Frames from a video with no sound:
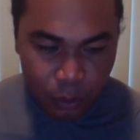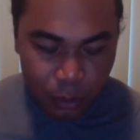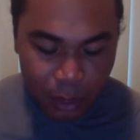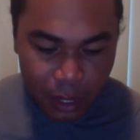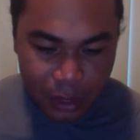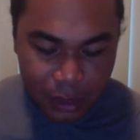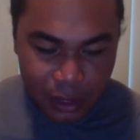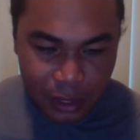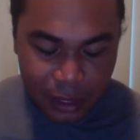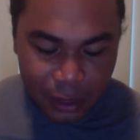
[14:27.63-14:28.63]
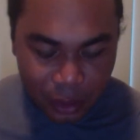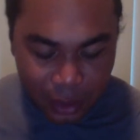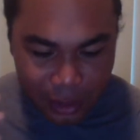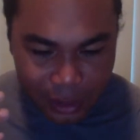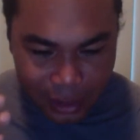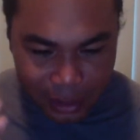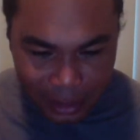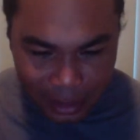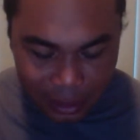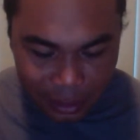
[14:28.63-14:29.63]
Because,
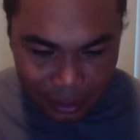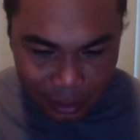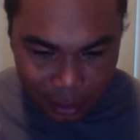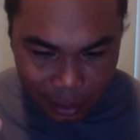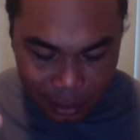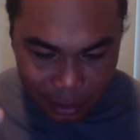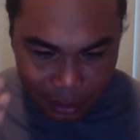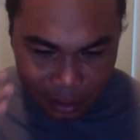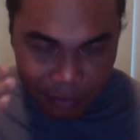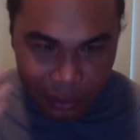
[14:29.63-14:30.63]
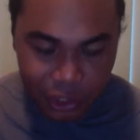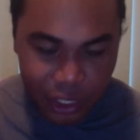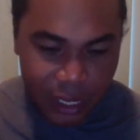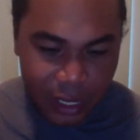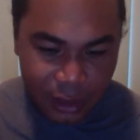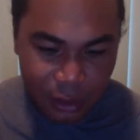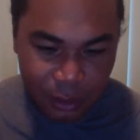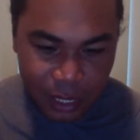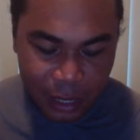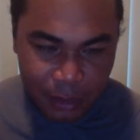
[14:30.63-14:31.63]
seeing the vision I get
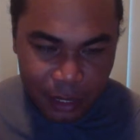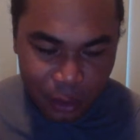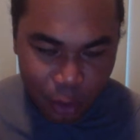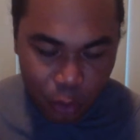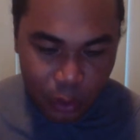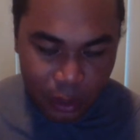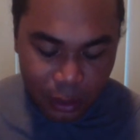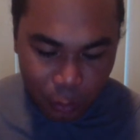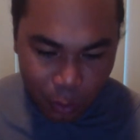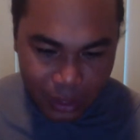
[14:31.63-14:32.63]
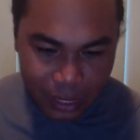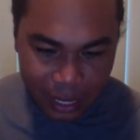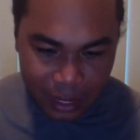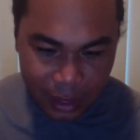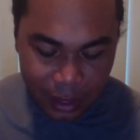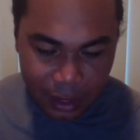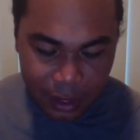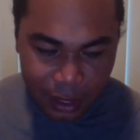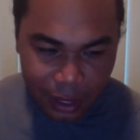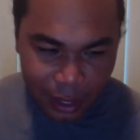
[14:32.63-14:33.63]
sometimes and knowing what's ahead,
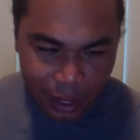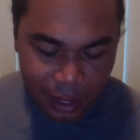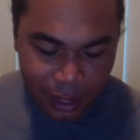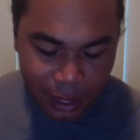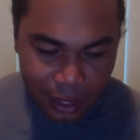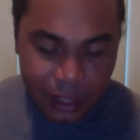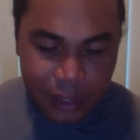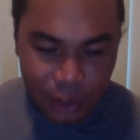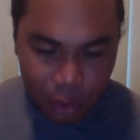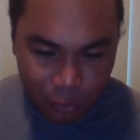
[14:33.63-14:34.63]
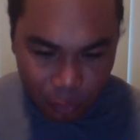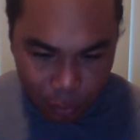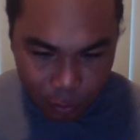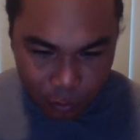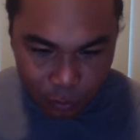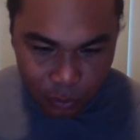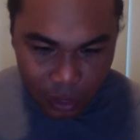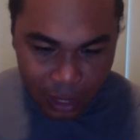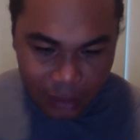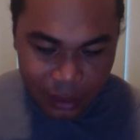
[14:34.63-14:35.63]
it is hurtful.
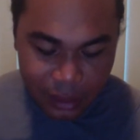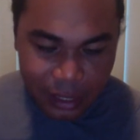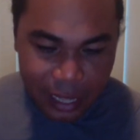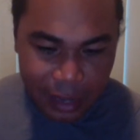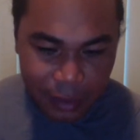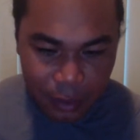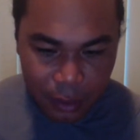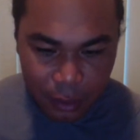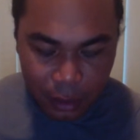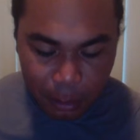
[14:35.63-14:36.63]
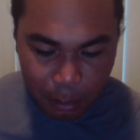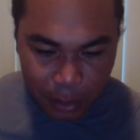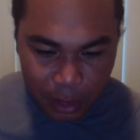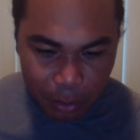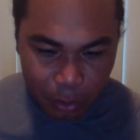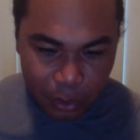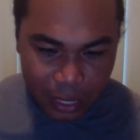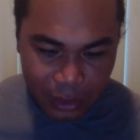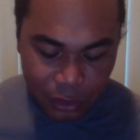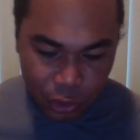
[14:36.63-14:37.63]
And to see that the people
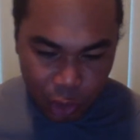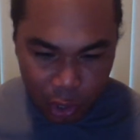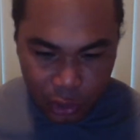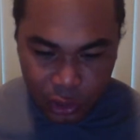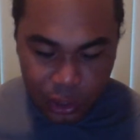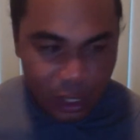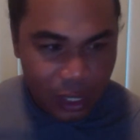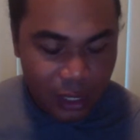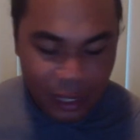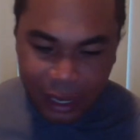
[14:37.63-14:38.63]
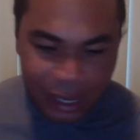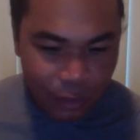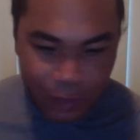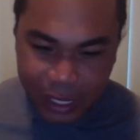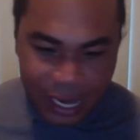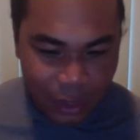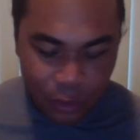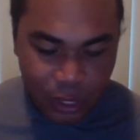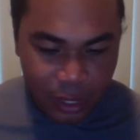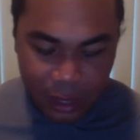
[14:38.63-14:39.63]
that's in charge, they're really not
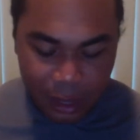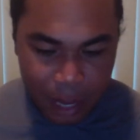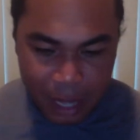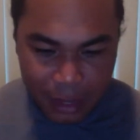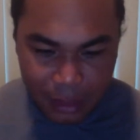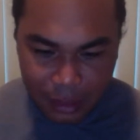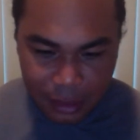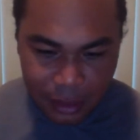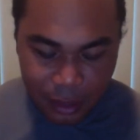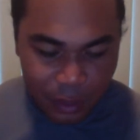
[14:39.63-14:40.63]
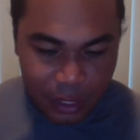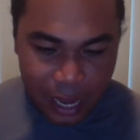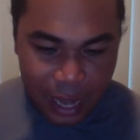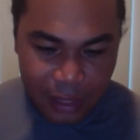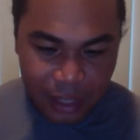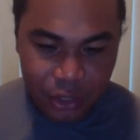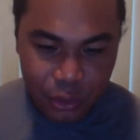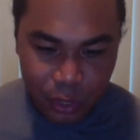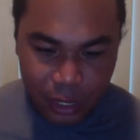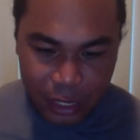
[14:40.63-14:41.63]
doing anything about this. They're really not. They just
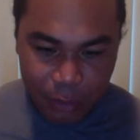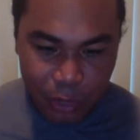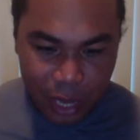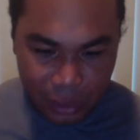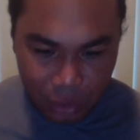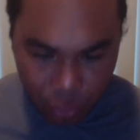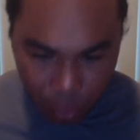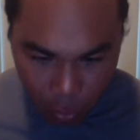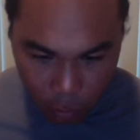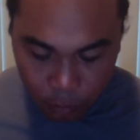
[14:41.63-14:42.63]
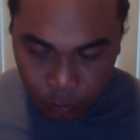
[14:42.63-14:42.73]
want to keep you guys control.